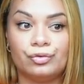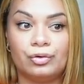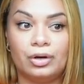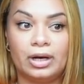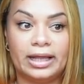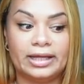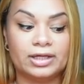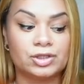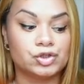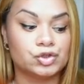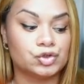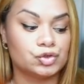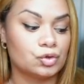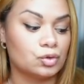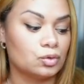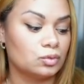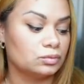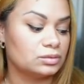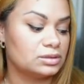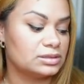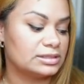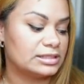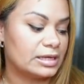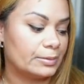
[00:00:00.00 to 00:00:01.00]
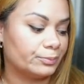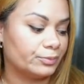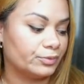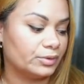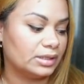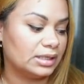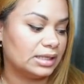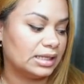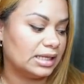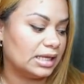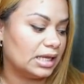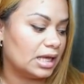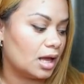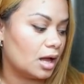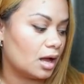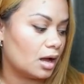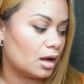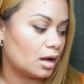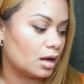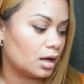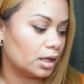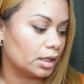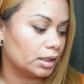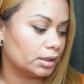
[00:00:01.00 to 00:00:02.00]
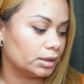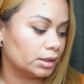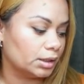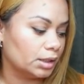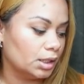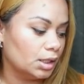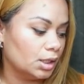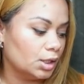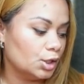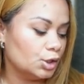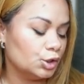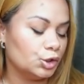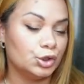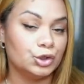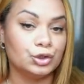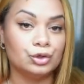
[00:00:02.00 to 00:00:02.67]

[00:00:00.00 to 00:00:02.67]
like sold separately on, you